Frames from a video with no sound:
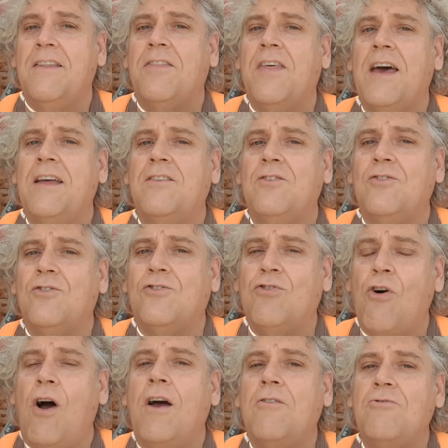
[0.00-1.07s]
then
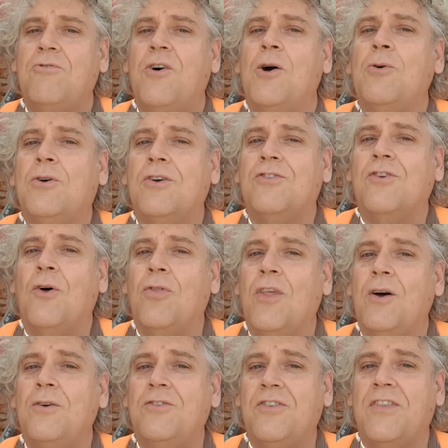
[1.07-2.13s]
try and focus on
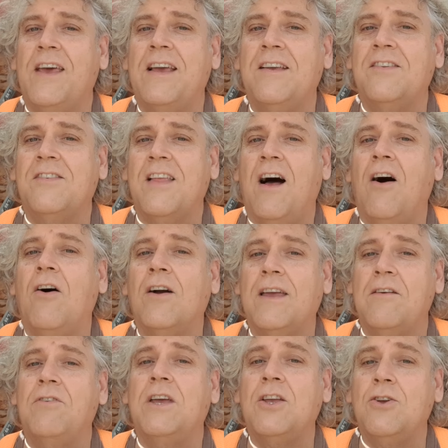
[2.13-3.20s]
those things that are
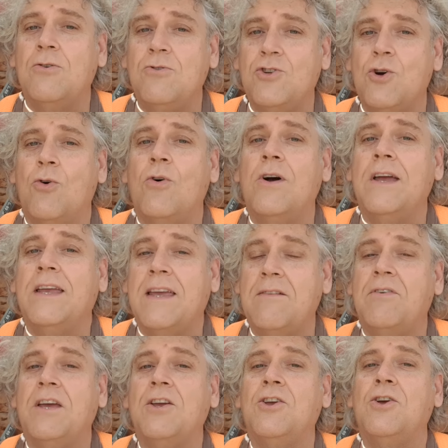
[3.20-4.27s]
giving you joy,
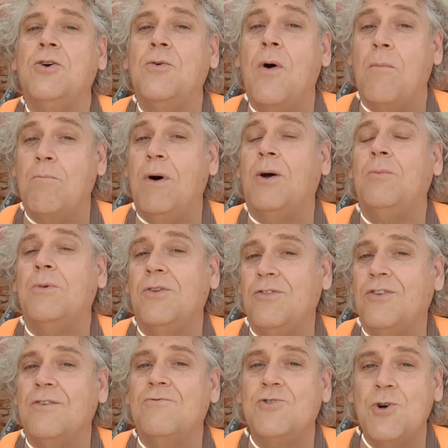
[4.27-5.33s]
giving you
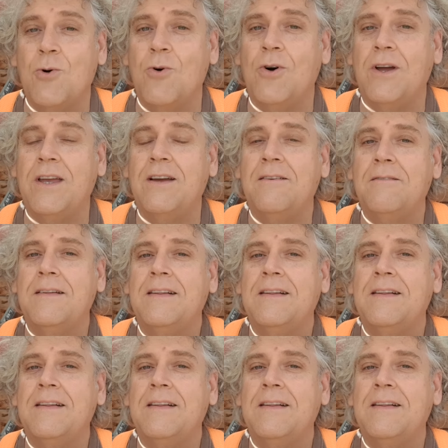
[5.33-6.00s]
moments of joy,